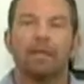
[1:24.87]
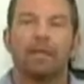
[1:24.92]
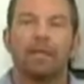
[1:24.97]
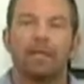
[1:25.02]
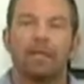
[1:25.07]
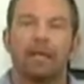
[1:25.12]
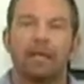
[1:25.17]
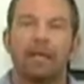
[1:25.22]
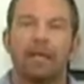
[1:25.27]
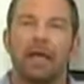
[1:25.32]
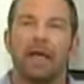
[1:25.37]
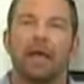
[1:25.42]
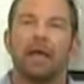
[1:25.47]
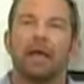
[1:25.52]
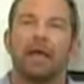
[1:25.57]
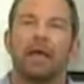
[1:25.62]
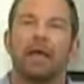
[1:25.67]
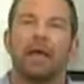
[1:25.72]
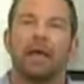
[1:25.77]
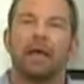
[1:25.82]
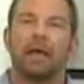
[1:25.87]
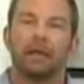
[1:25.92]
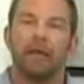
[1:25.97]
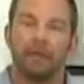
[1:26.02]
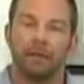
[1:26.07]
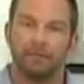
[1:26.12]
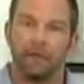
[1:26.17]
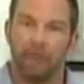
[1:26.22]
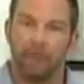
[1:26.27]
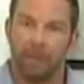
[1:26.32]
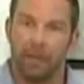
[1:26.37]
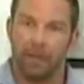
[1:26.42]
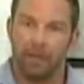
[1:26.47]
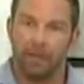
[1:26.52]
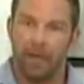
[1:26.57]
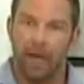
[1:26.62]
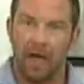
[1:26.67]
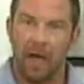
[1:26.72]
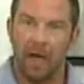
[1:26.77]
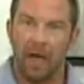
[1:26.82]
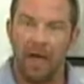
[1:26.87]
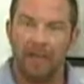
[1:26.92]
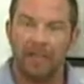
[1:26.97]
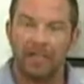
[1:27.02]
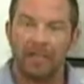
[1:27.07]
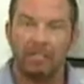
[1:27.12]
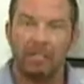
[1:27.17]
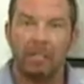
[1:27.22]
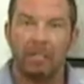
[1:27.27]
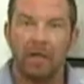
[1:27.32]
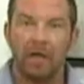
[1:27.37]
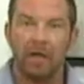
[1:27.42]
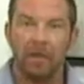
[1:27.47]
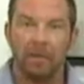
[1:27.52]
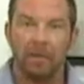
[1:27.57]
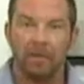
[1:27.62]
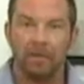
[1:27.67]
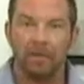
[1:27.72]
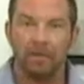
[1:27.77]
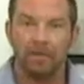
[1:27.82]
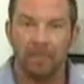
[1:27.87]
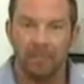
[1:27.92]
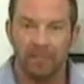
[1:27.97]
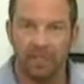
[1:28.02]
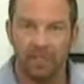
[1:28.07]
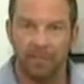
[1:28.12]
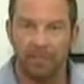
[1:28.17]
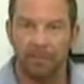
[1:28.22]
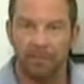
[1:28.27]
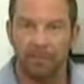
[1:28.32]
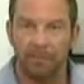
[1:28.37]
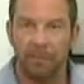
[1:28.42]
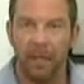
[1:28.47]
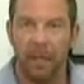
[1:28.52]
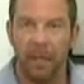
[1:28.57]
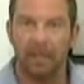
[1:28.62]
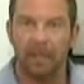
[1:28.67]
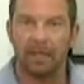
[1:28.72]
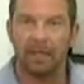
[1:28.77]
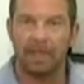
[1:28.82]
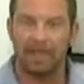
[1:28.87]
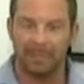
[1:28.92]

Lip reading: They said that the hottest male celebrity body